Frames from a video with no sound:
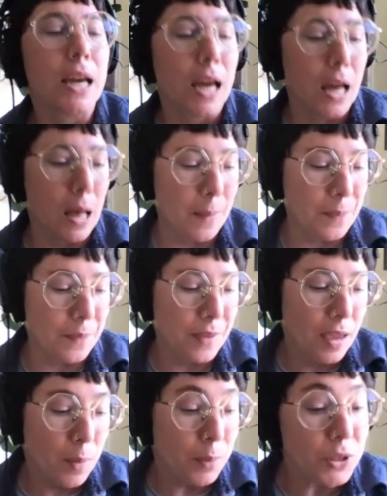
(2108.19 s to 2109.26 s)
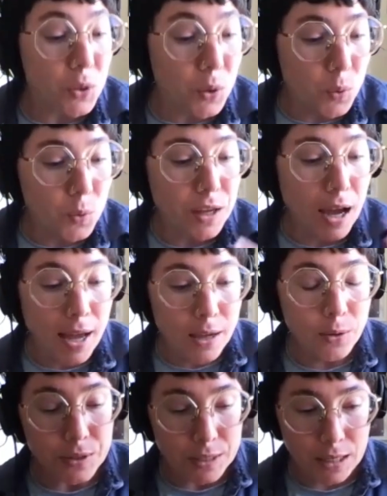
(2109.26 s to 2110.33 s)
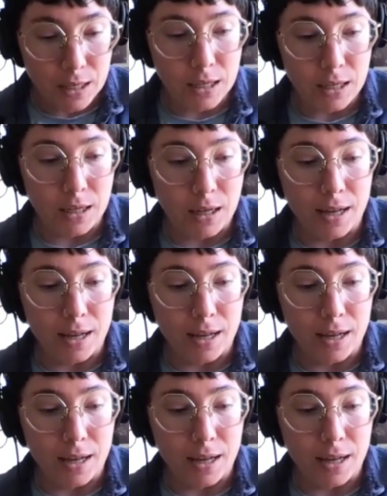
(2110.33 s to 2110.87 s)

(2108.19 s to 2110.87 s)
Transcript: But so the IOC